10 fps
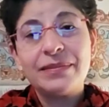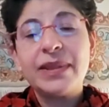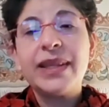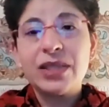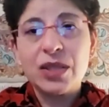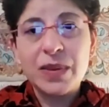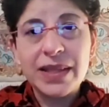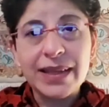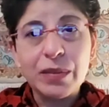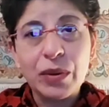But that's just
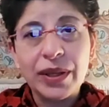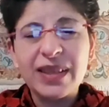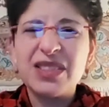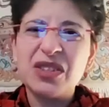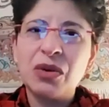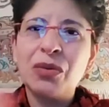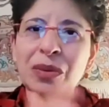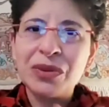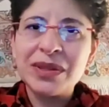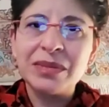beside the point, because, you know, we
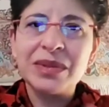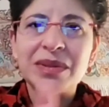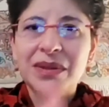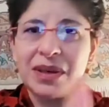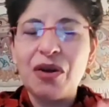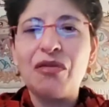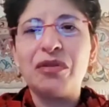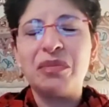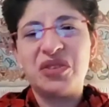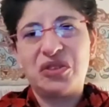Muslims are
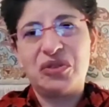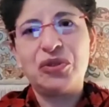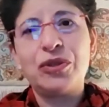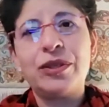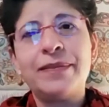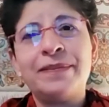often misunderstood.